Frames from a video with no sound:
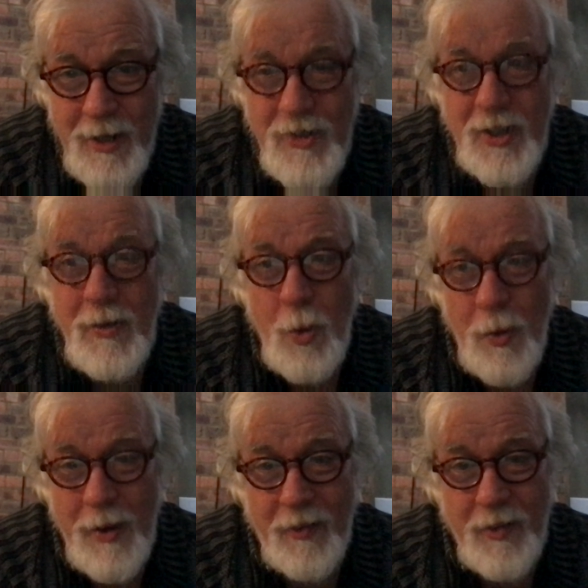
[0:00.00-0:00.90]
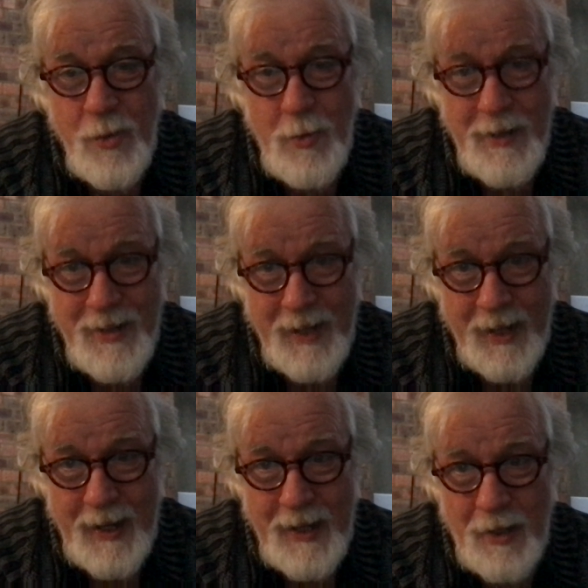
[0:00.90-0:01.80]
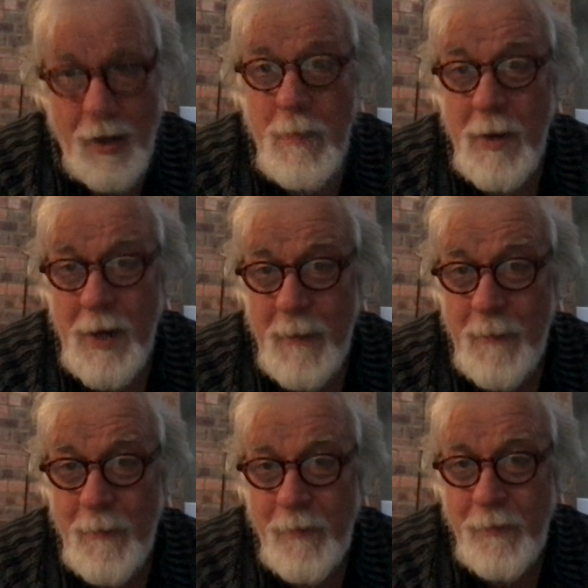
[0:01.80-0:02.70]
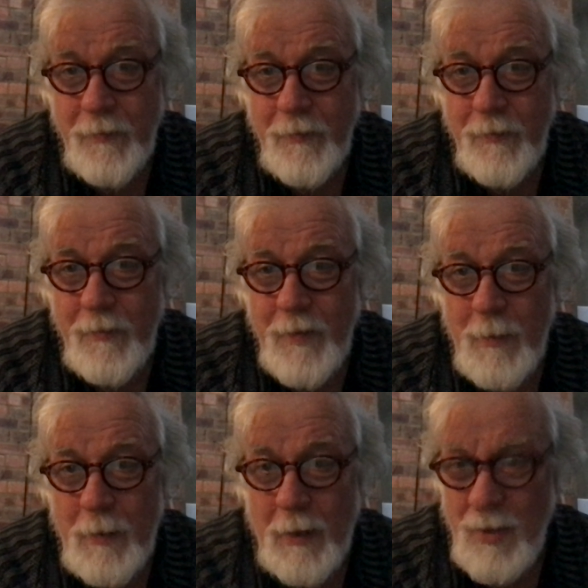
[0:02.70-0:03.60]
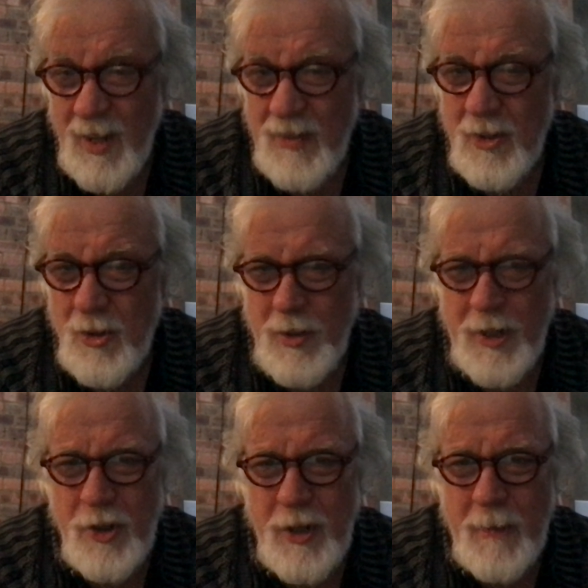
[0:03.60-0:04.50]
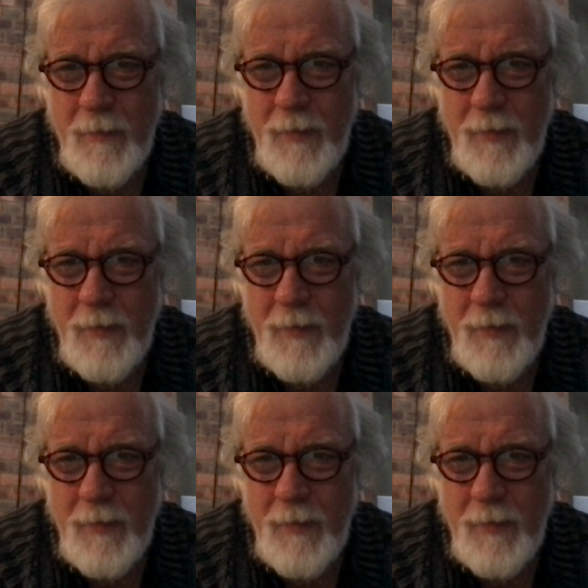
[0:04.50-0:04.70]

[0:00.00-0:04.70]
£2 for a swimming ticket is a lot of money. But I would like to join a gym.